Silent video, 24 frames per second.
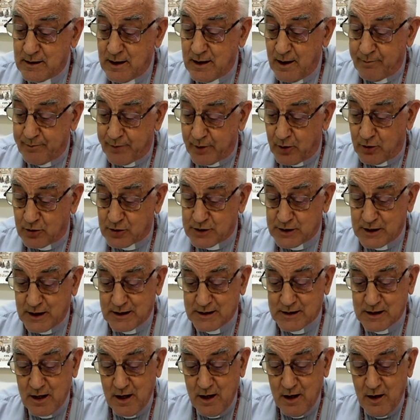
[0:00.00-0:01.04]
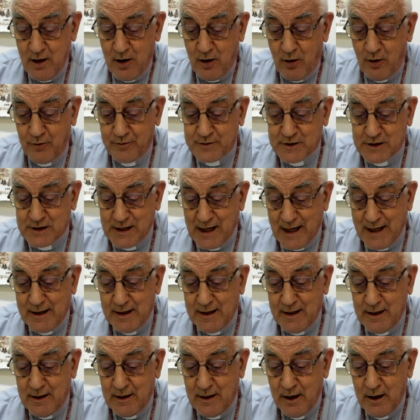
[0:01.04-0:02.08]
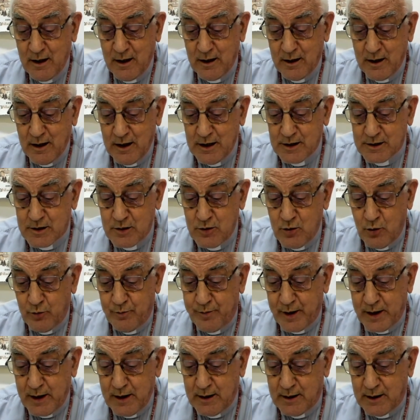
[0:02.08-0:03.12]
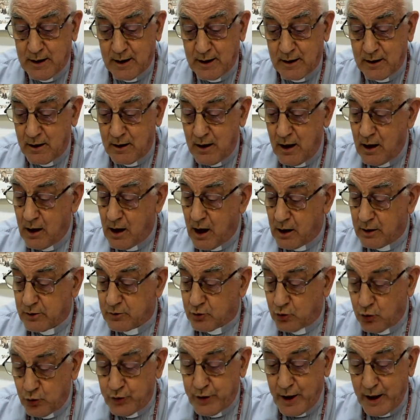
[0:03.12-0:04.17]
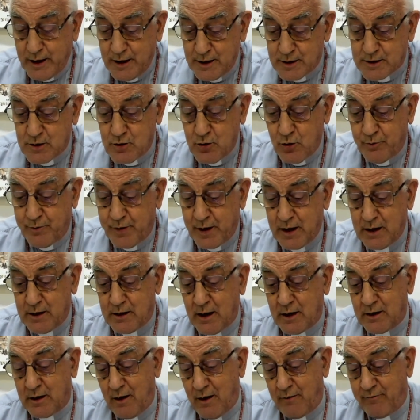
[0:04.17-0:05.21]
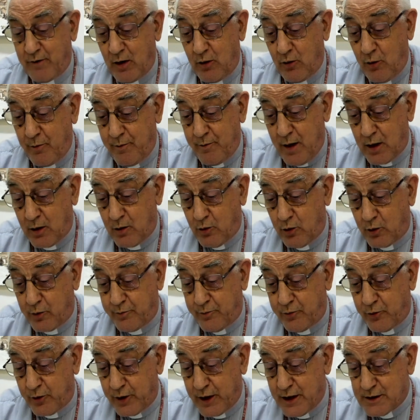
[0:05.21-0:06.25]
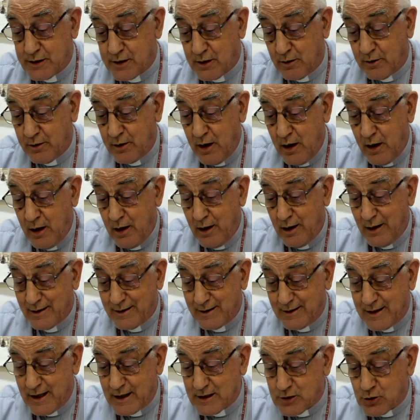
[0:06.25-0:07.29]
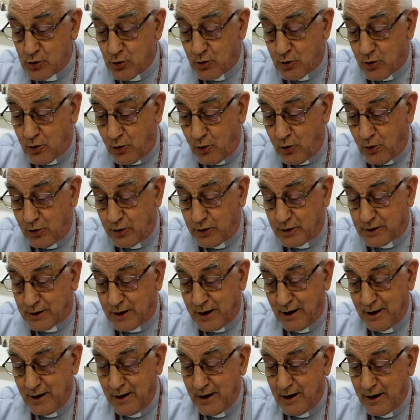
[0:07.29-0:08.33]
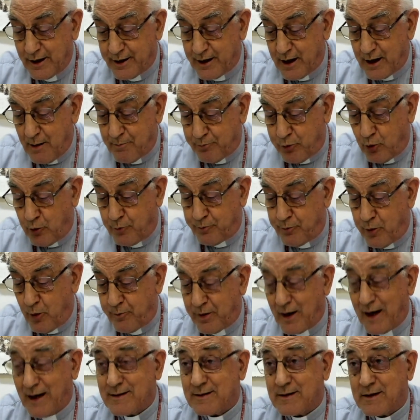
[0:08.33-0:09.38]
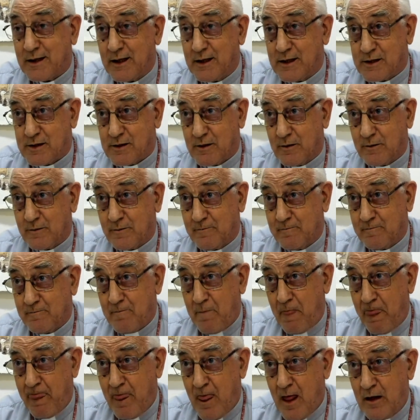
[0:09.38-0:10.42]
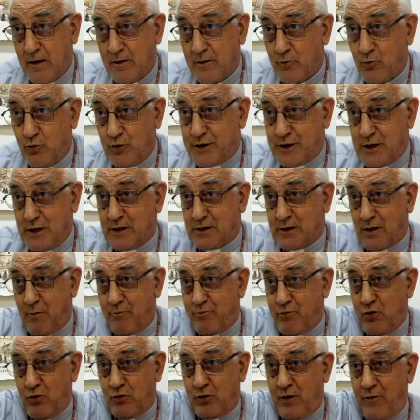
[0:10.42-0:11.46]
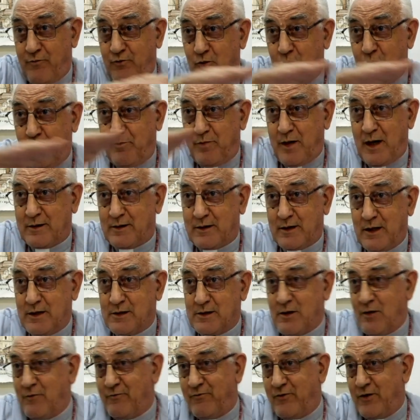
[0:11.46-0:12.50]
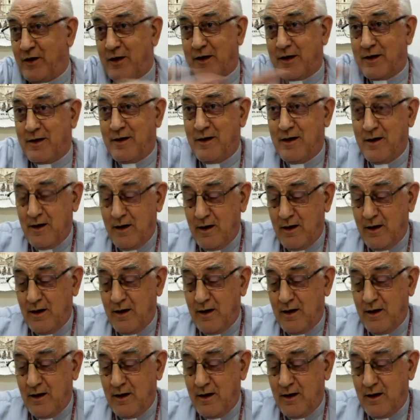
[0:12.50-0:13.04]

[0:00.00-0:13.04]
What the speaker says: the process of selling East New Britain to the East New Britain Development Corporation, the so-called Rapopo Plantation, which is a beautiful plantation, very